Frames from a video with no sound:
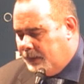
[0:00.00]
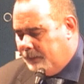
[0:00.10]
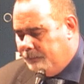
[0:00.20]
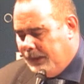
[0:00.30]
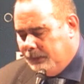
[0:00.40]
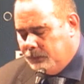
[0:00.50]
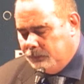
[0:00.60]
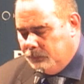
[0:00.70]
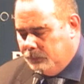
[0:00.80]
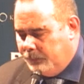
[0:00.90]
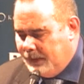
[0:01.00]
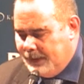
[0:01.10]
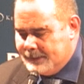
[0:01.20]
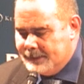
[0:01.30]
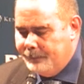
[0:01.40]
than me to do
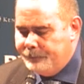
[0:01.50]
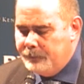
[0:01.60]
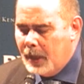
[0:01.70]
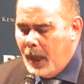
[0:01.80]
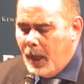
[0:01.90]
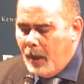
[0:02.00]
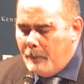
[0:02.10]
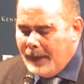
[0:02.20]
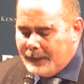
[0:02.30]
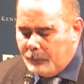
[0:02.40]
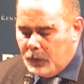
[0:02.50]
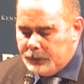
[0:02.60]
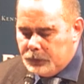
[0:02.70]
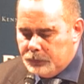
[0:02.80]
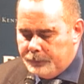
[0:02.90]
this. But I
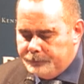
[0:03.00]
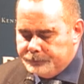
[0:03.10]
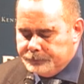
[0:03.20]
want to,